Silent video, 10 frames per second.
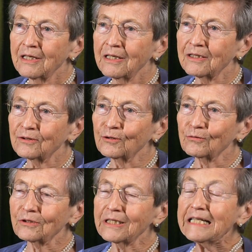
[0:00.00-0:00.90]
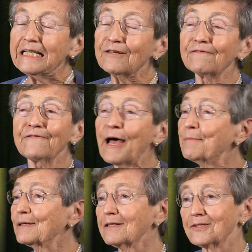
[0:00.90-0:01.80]
uh, students lead a
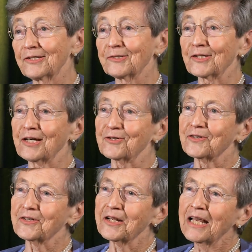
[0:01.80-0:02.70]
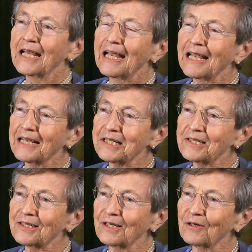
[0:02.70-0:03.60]
fabulous discussion,
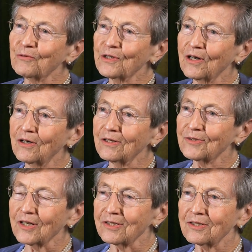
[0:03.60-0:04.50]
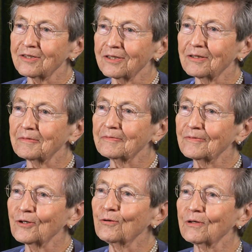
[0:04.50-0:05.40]
and uh, we all just um,
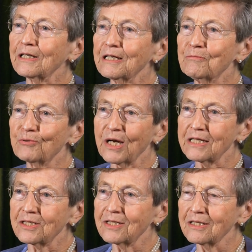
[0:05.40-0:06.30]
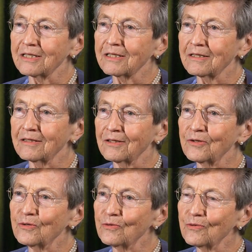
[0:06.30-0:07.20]
totally embraced the, the
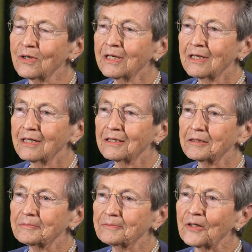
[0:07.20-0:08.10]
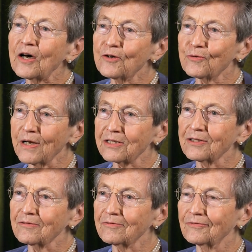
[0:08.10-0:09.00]
new um,
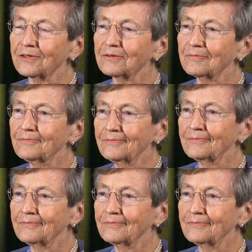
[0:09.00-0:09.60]
non-directive um,